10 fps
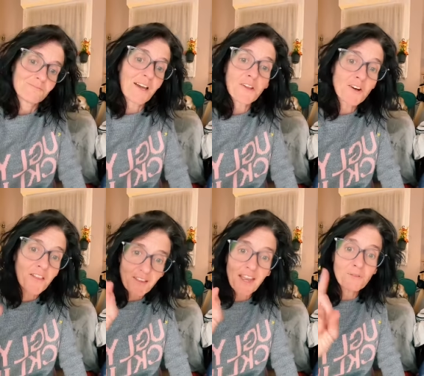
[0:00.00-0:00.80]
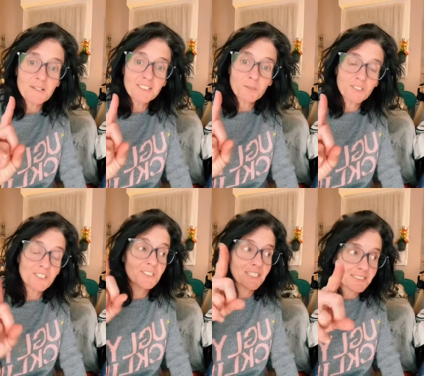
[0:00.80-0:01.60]
Whether or not they have
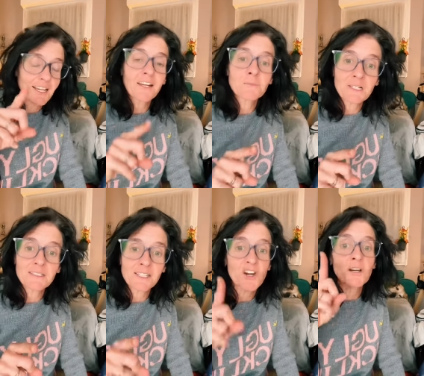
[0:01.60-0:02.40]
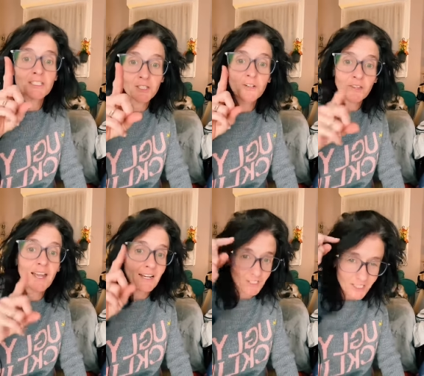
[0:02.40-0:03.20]
resources, the entitlement is there until they
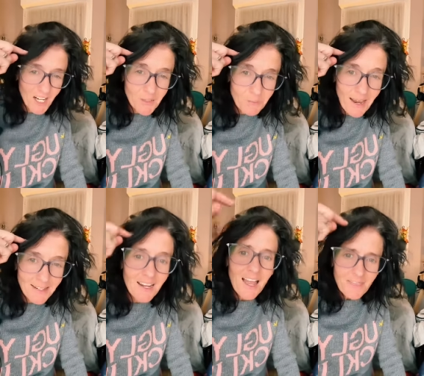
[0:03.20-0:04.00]
actually unpack